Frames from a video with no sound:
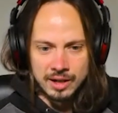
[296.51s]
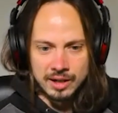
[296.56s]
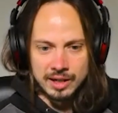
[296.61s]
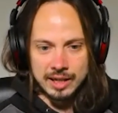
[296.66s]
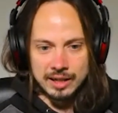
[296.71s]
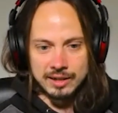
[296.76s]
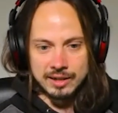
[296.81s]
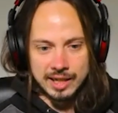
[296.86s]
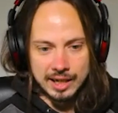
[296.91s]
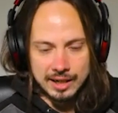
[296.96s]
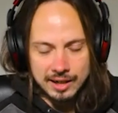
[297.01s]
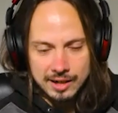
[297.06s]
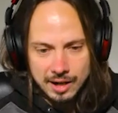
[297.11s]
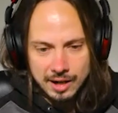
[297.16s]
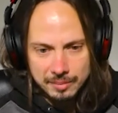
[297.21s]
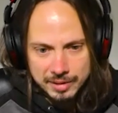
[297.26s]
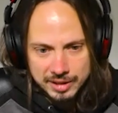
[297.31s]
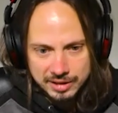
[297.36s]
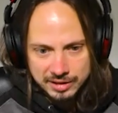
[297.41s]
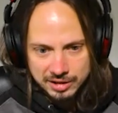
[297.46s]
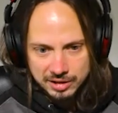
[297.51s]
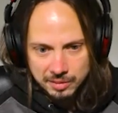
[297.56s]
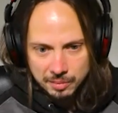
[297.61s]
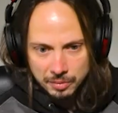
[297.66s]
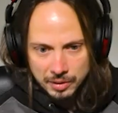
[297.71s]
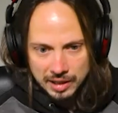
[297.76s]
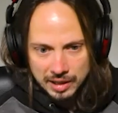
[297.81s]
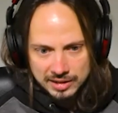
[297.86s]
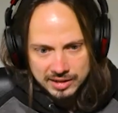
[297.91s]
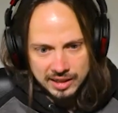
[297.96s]
did it come as a
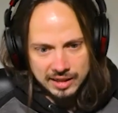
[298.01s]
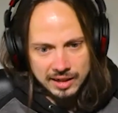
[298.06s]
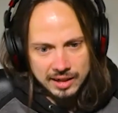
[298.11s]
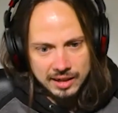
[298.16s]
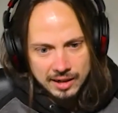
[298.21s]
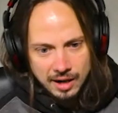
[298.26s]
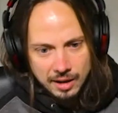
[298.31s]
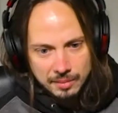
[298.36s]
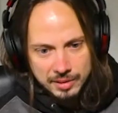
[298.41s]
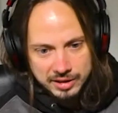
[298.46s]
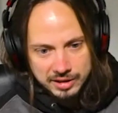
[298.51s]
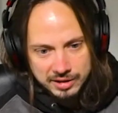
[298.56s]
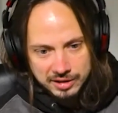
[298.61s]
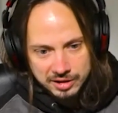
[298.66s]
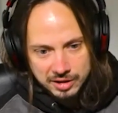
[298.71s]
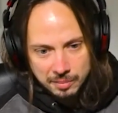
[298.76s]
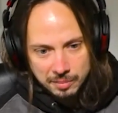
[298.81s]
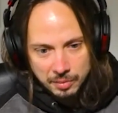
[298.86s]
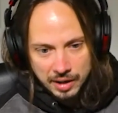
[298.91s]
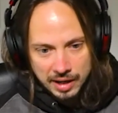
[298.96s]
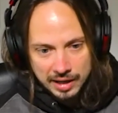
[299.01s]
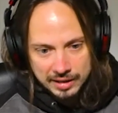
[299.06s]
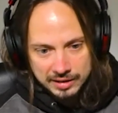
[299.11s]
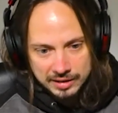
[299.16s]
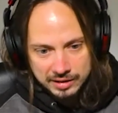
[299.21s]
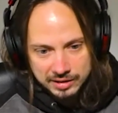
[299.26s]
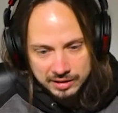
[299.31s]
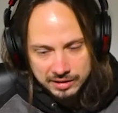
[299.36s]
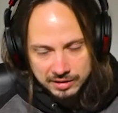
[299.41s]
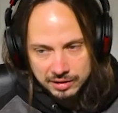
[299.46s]
surprise did it come as a
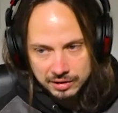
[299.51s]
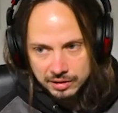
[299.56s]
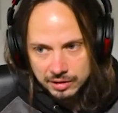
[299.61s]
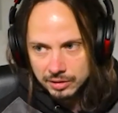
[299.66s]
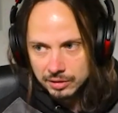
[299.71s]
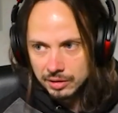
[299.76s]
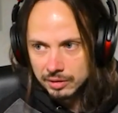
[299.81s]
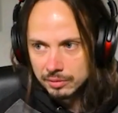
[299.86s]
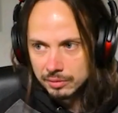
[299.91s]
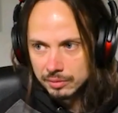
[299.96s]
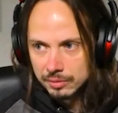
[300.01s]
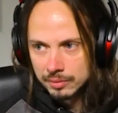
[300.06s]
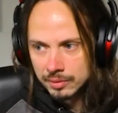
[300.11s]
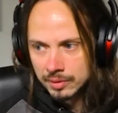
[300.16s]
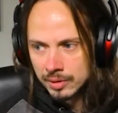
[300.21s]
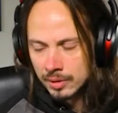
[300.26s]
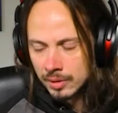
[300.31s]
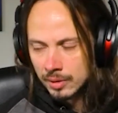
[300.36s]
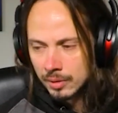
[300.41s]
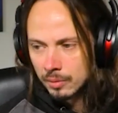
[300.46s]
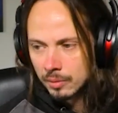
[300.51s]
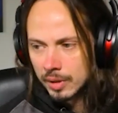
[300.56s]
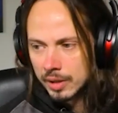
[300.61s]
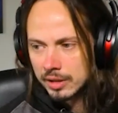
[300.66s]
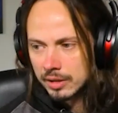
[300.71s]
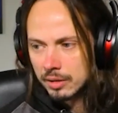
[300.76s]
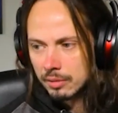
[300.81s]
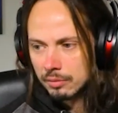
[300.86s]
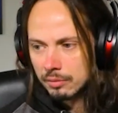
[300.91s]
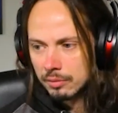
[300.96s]
surprise to you when
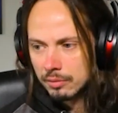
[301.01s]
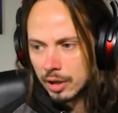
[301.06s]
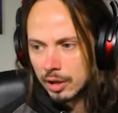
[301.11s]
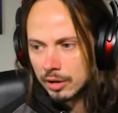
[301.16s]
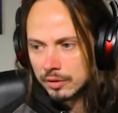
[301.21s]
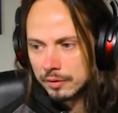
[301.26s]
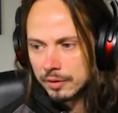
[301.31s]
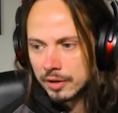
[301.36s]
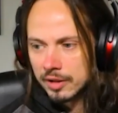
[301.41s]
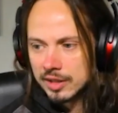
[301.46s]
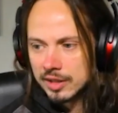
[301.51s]
you wrote for